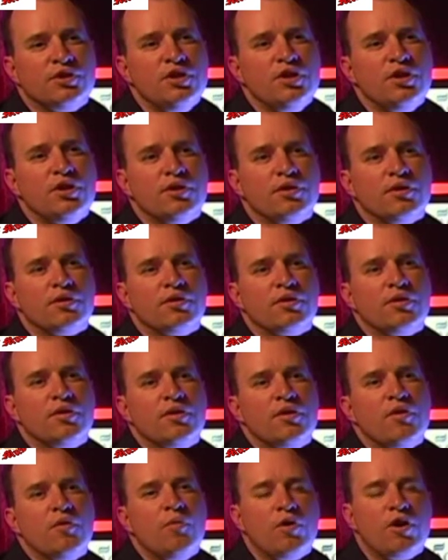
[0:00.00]
Good.
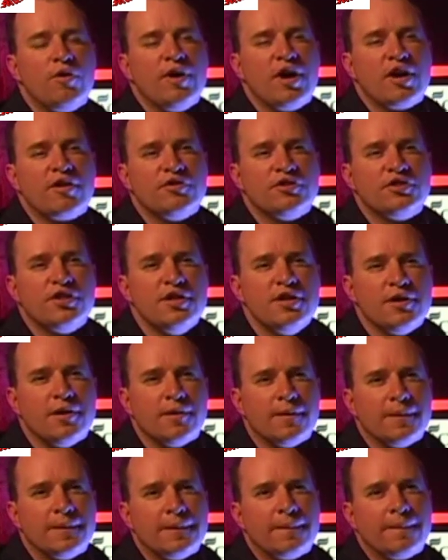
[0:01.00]
What about if it's
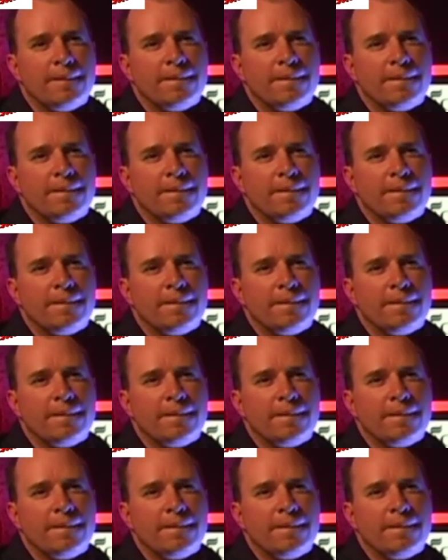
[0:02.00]
here?